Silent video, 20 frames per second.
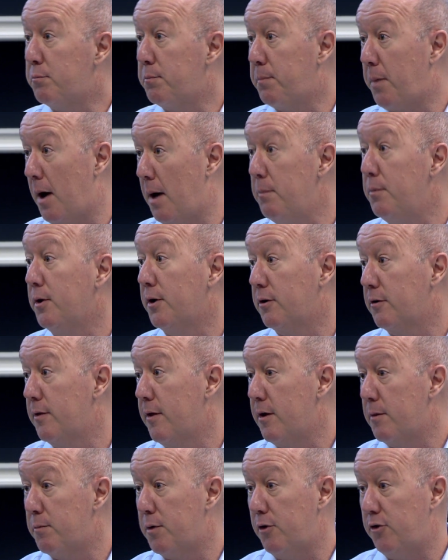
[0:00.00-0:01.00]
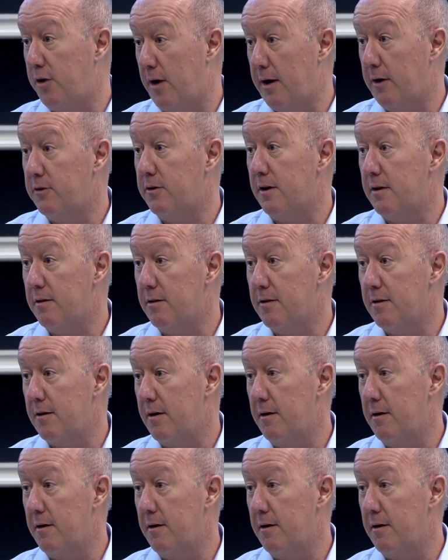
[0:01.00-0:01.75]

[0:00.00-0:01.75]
published their projections.